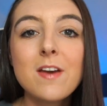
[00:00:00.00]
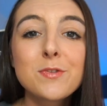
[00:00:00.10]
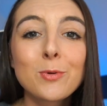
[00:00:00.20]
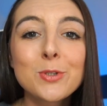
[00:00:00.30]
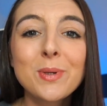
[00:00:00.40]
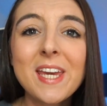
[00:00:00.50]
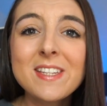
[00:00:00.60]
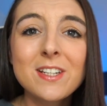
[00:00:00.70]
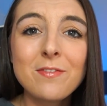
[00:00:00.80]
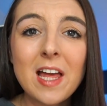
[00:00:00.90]
If Sportsbook
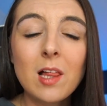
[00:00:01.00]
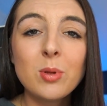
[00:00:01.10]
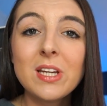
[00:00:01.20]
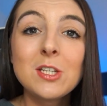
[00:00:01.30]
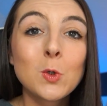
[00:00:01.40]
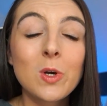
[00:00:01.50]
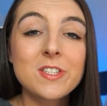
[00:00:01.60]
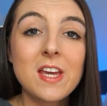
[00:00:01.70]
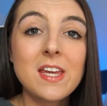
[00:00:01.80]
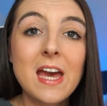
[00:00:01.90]
isn't available in your
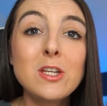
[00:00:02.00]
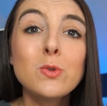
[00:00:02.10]
state yet,